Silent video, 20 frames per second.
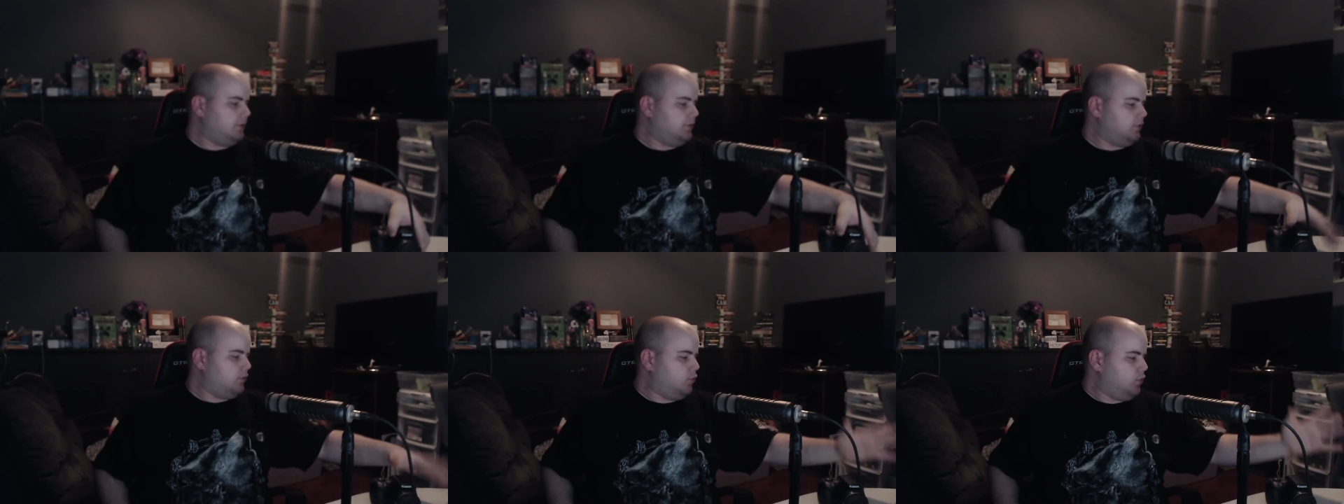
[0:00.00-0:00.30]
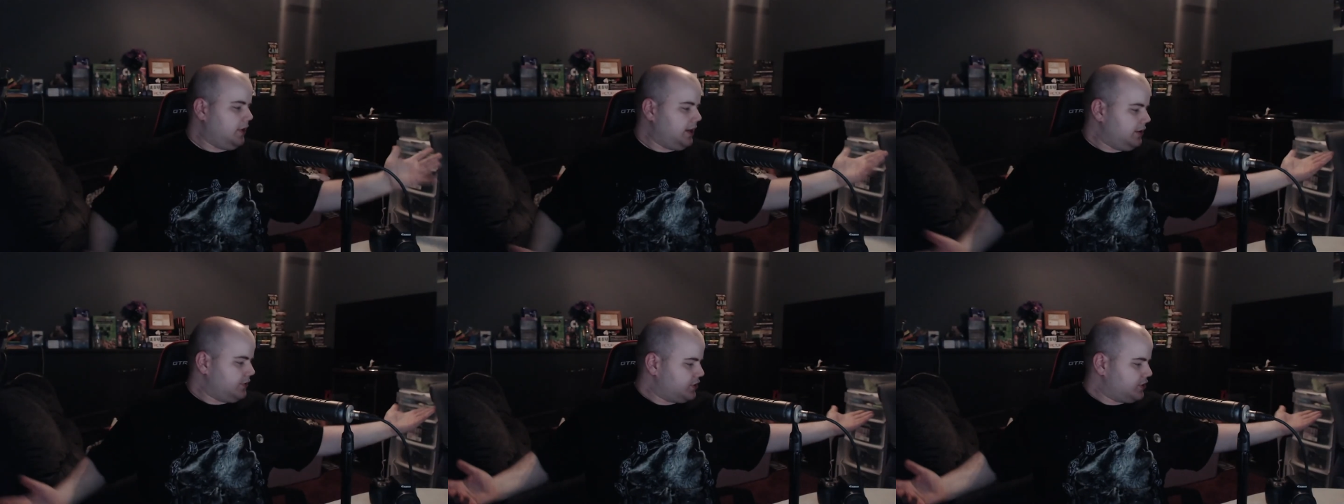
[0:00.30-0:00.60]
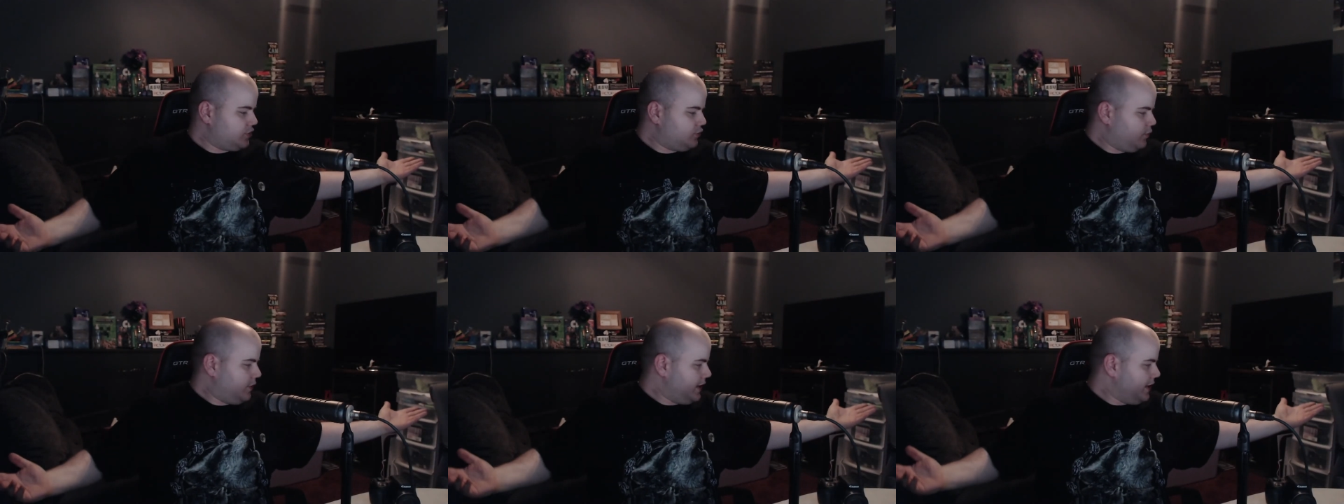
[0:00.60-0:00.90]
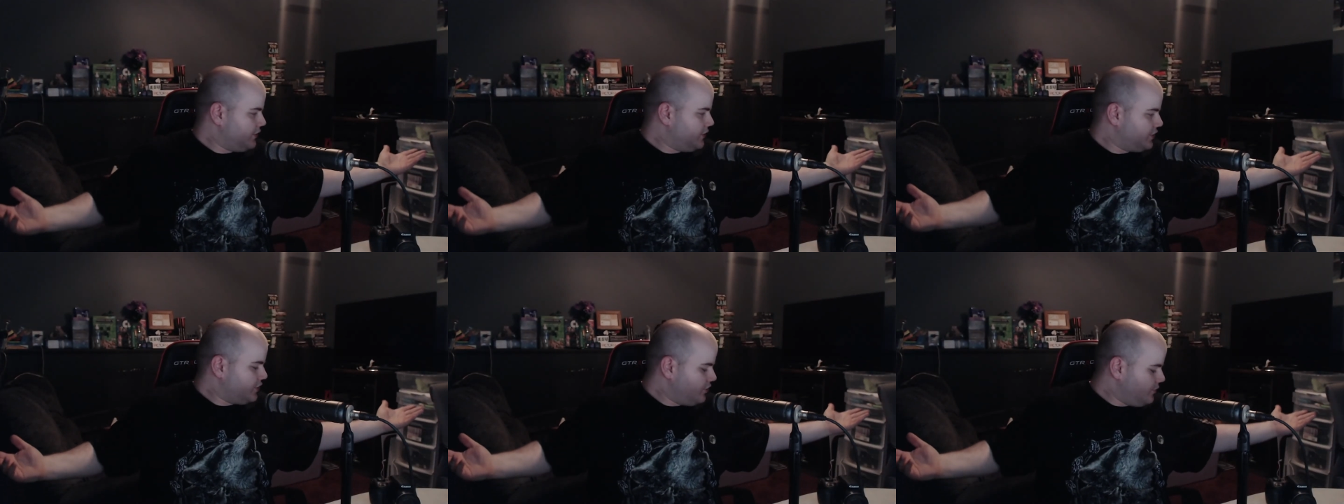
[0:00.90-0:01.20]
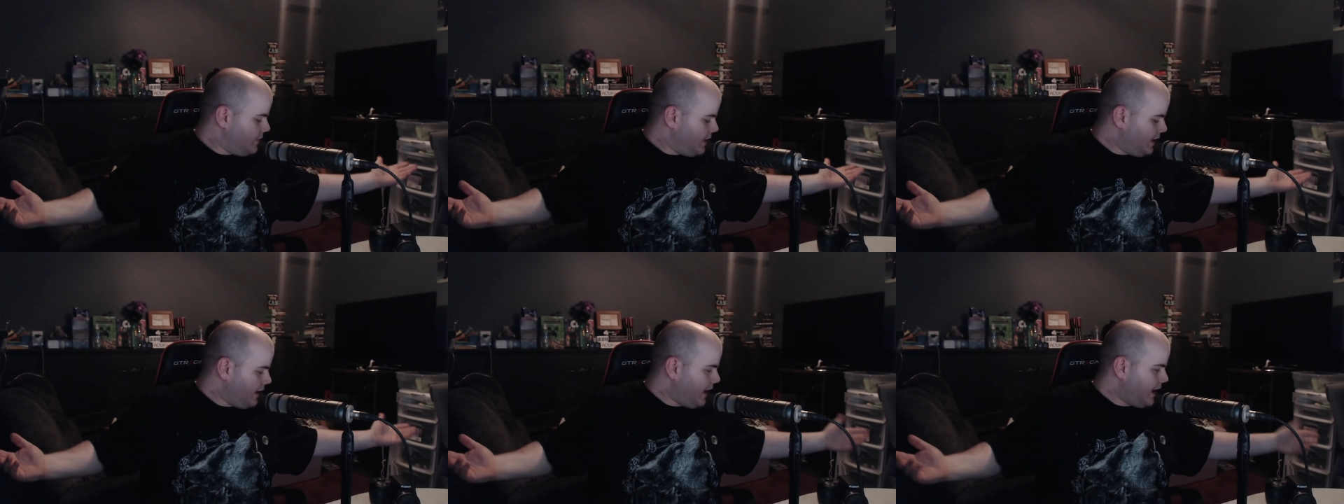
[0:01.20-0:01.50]
What else? What else do
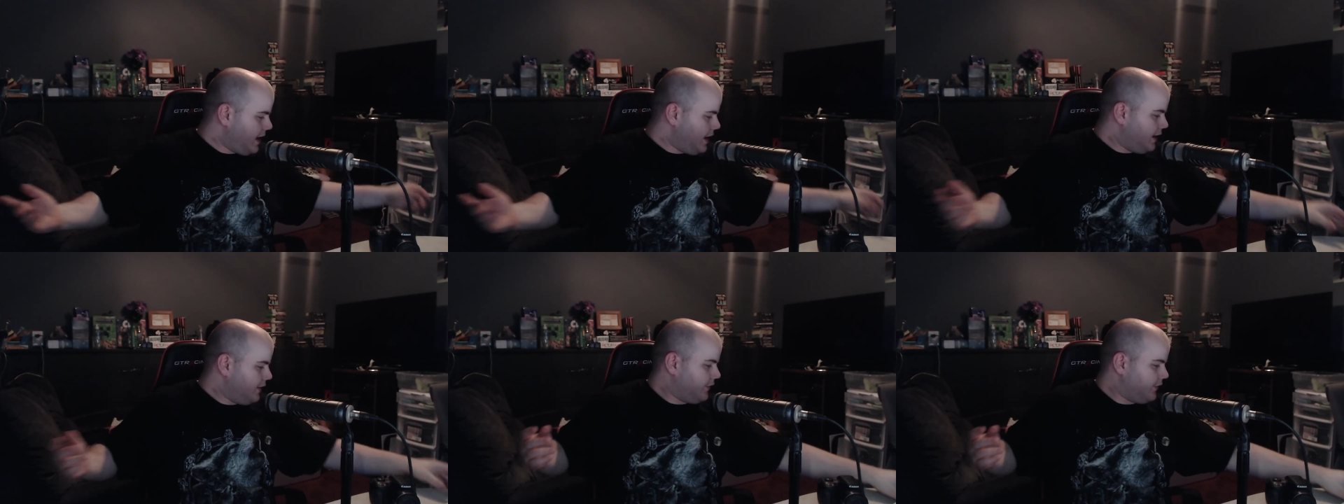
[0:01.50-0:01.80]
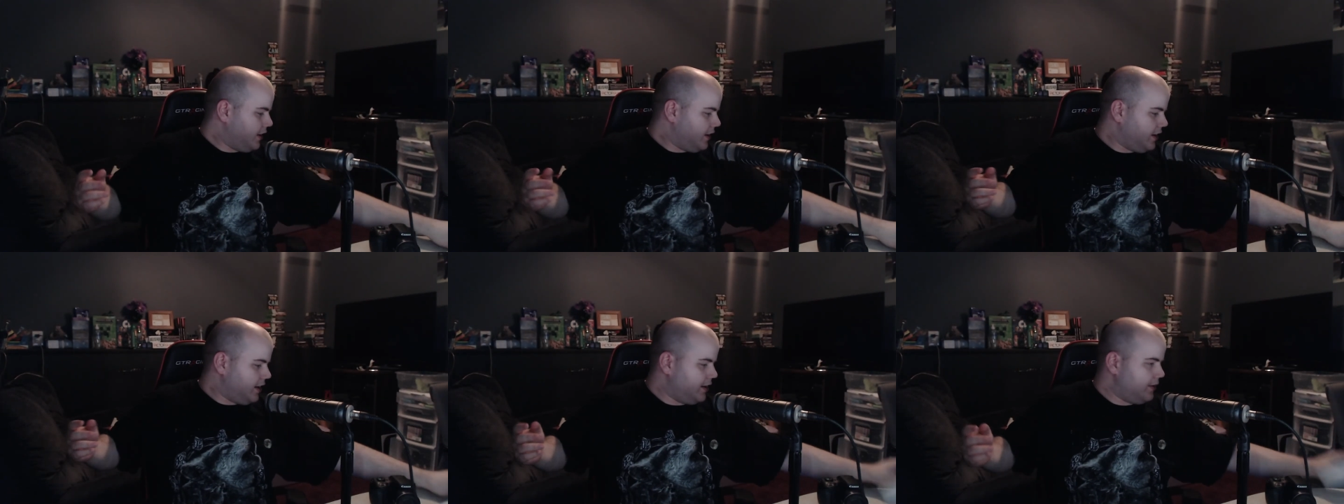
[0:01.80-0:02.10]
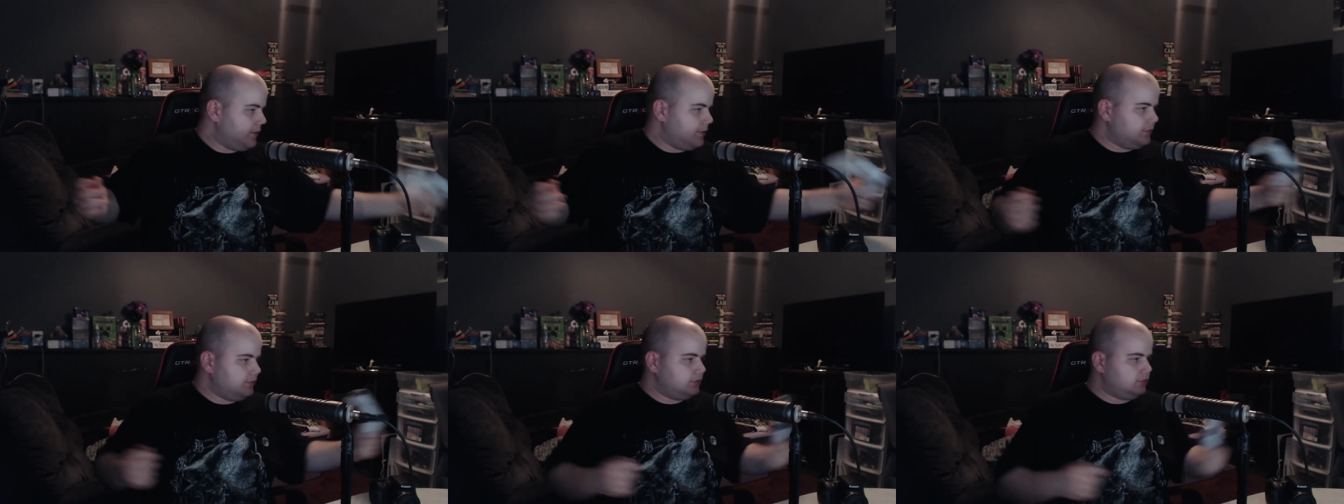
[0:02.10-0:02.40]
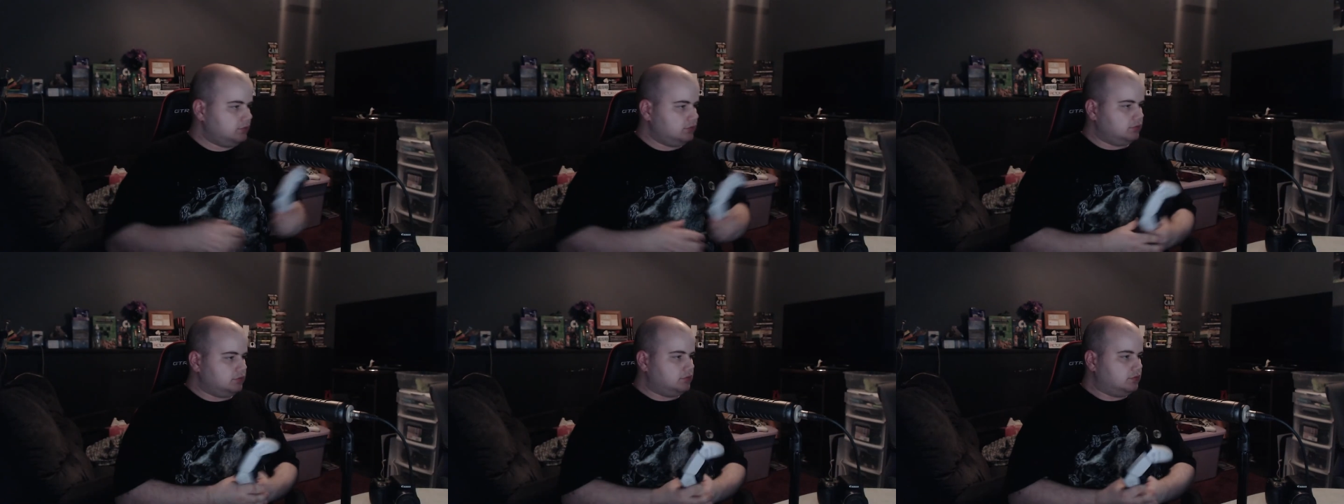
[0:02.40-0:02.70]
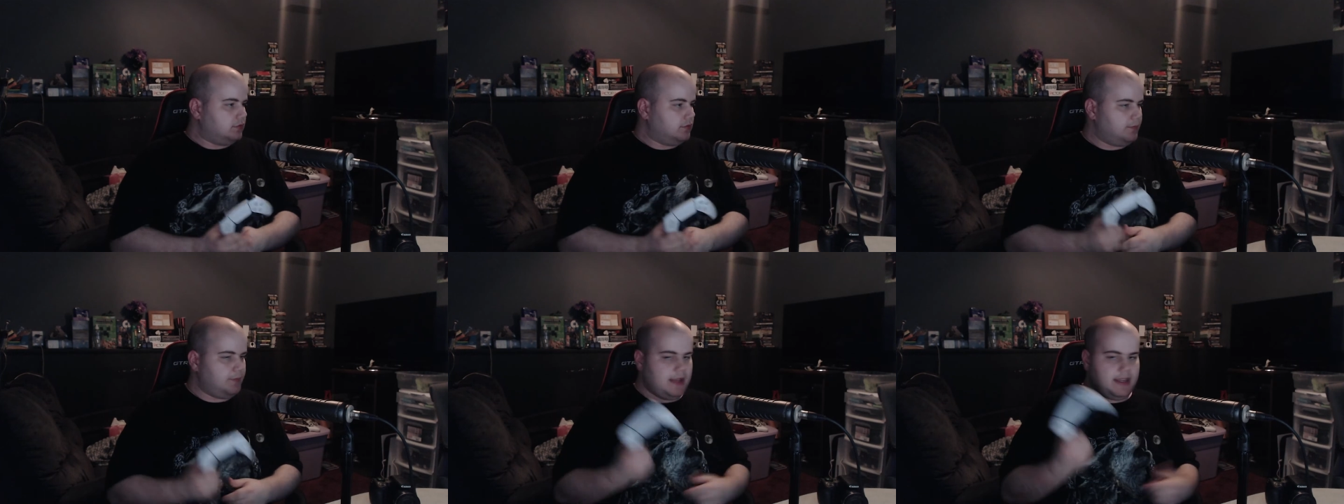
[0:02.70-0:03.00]
we have?
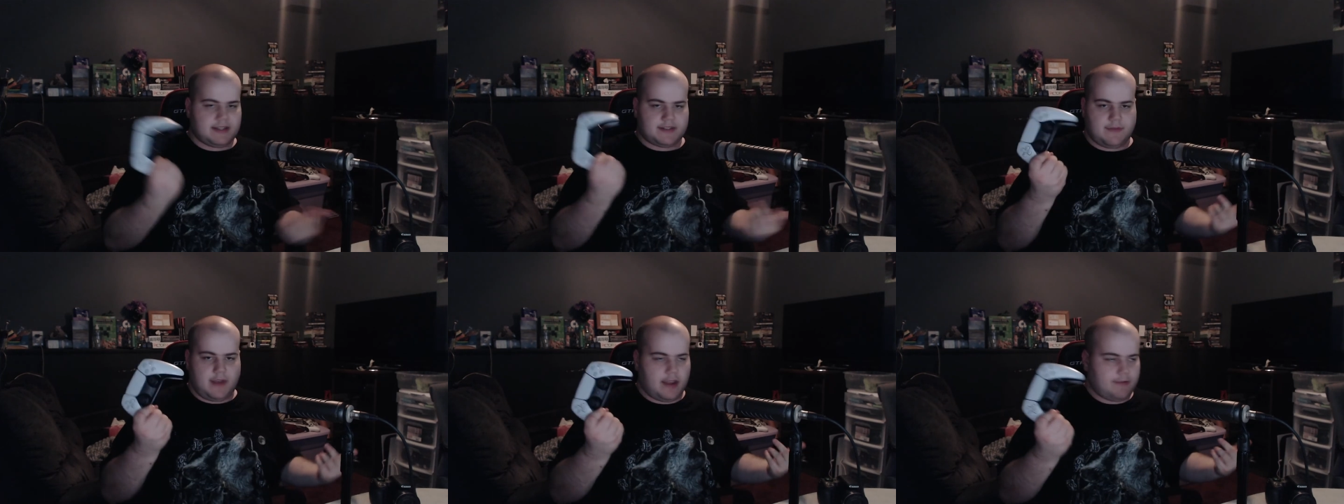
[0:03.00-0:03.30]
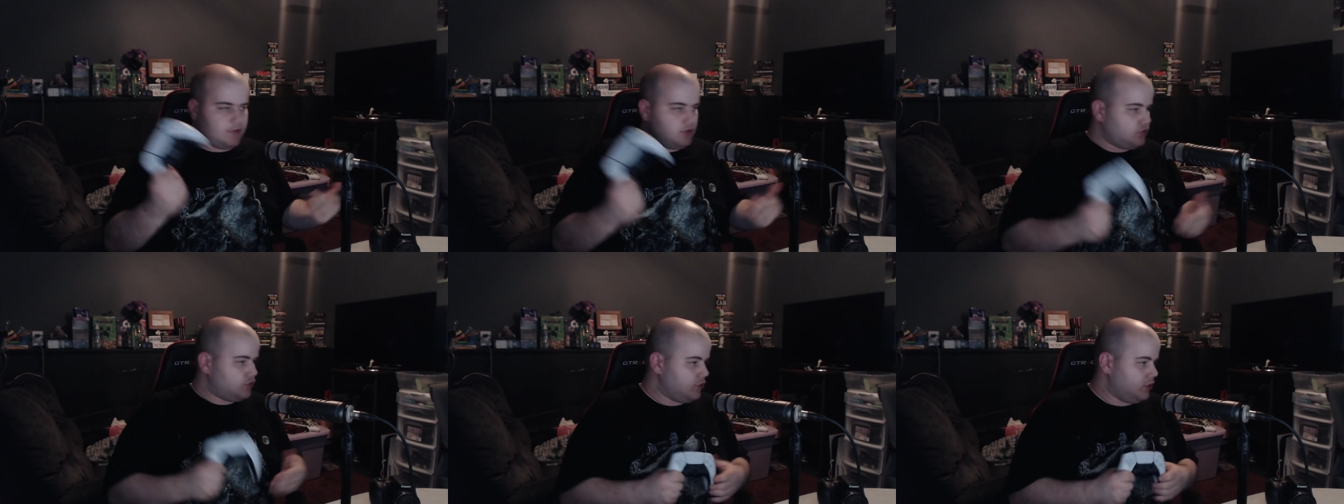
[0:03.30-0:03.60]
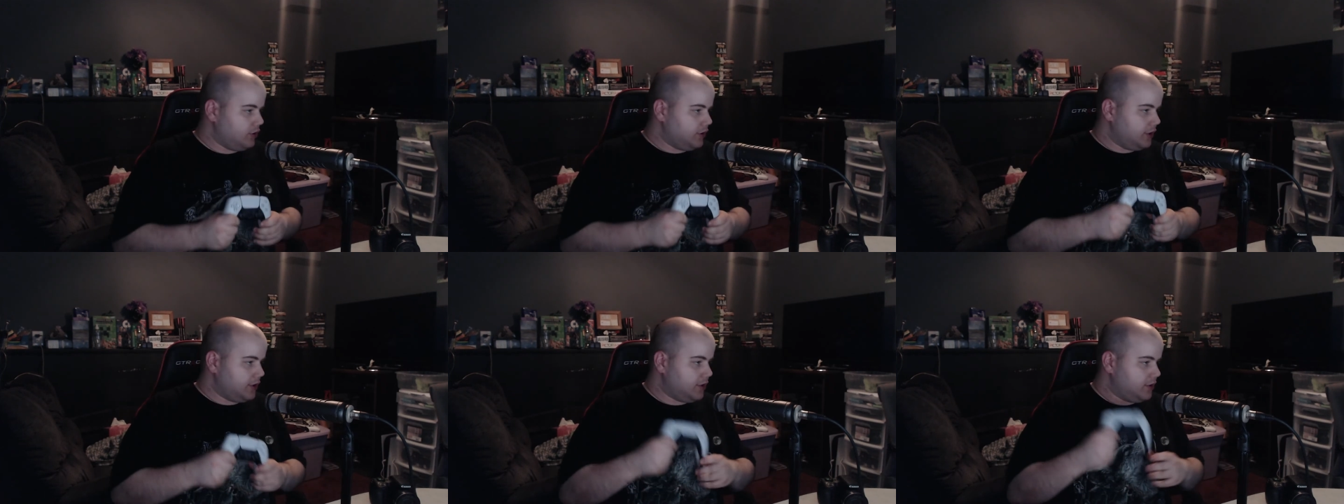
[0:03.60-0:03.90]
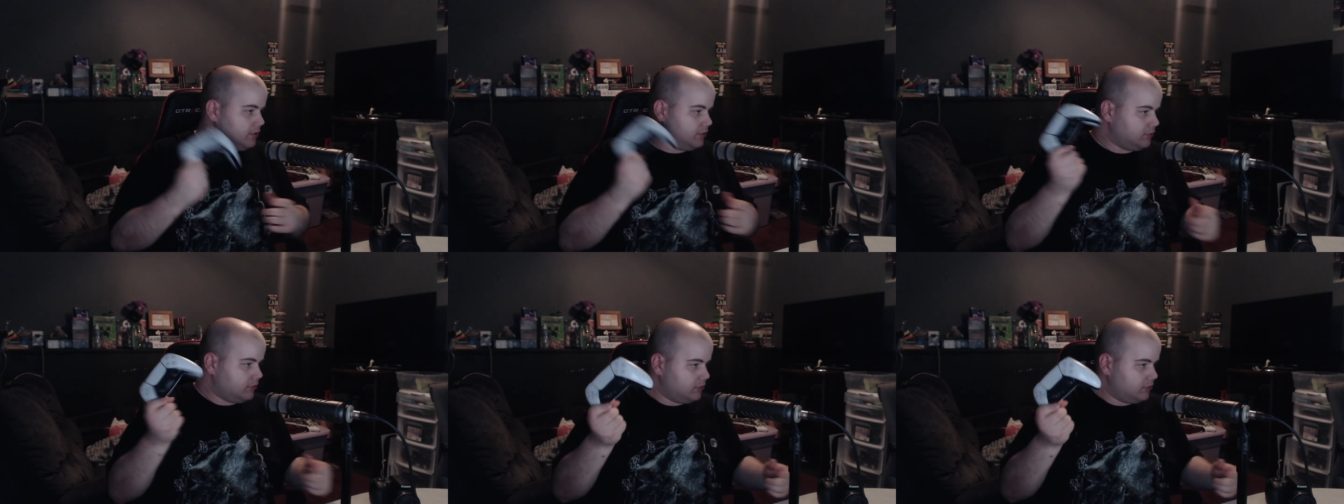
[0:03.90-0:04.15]
PS5 controller.